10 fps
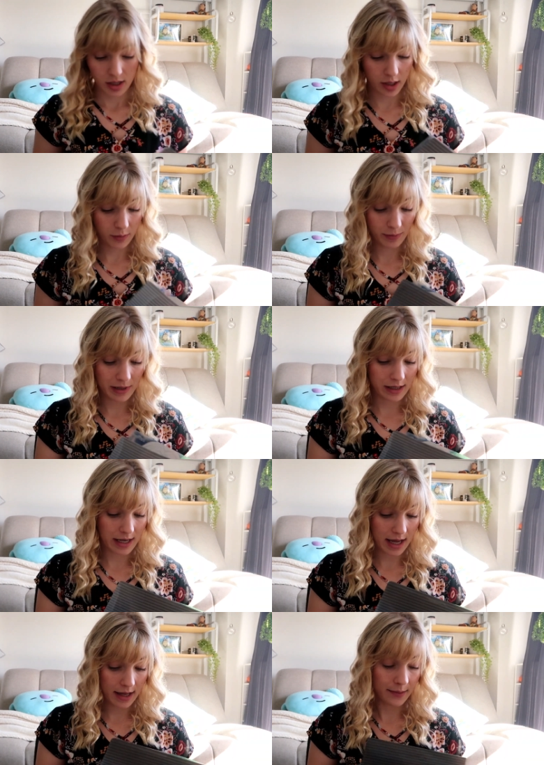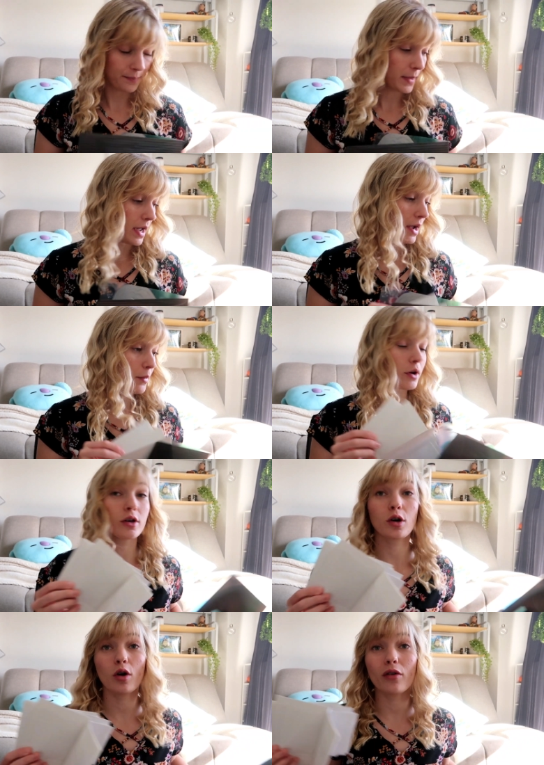here with me today and we're
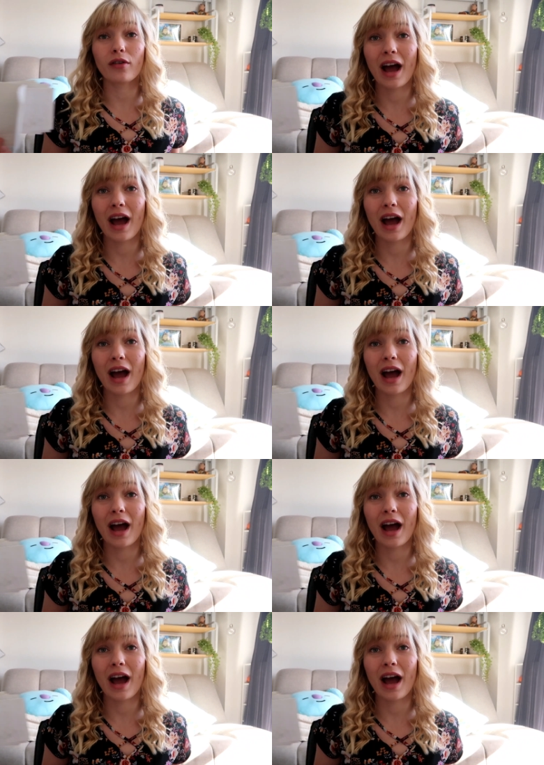gonna go over